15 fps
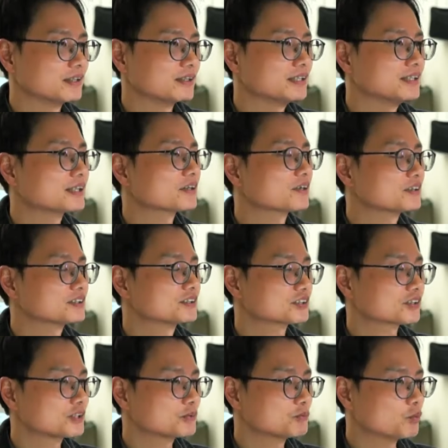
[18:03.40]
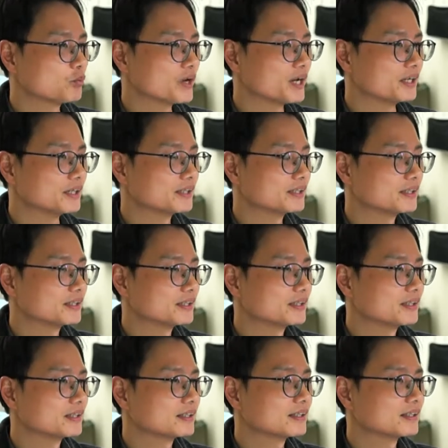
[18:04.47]
in a constructive way
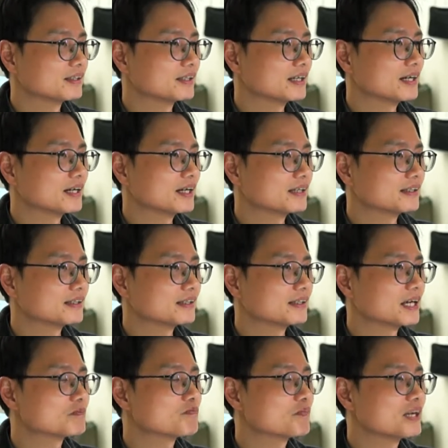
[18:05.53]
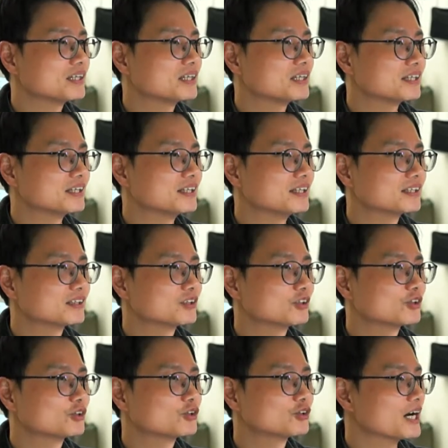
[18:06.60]
and not making it
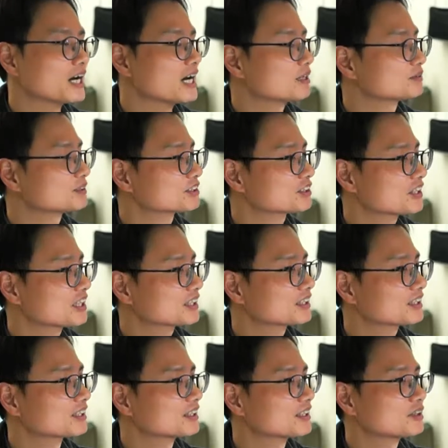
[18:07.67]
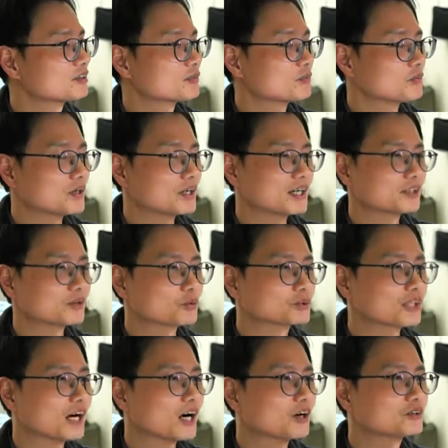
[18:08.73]
too abstract, and
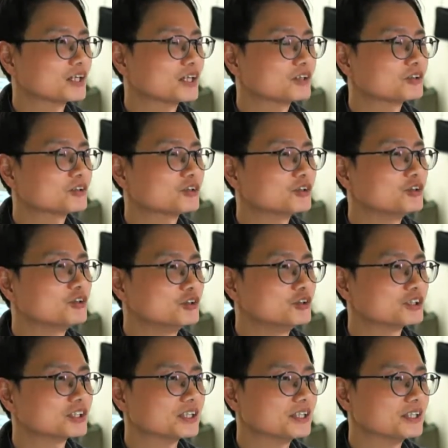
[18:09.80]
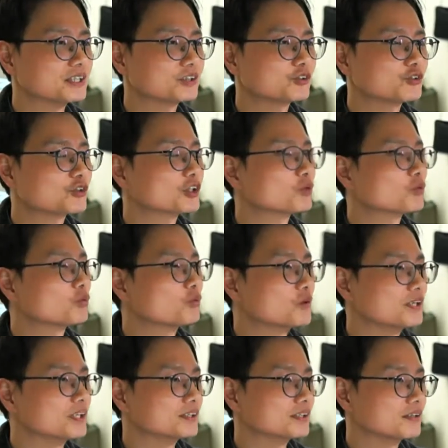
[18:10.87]
also how they could use it together
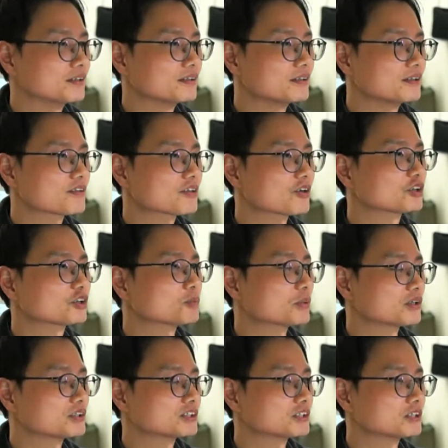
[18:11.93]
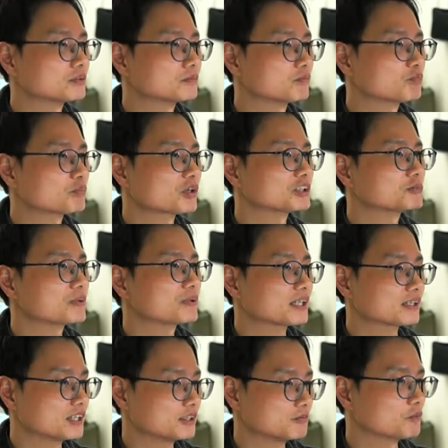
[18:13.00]
with the third-person
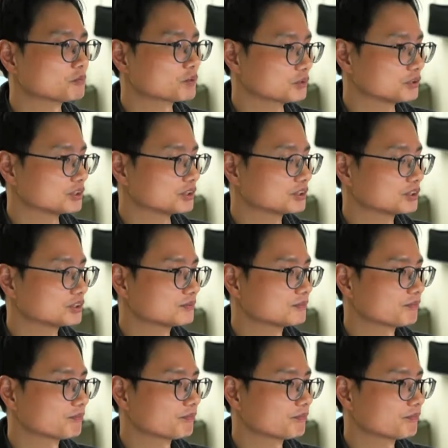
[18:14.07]
perspective approaches.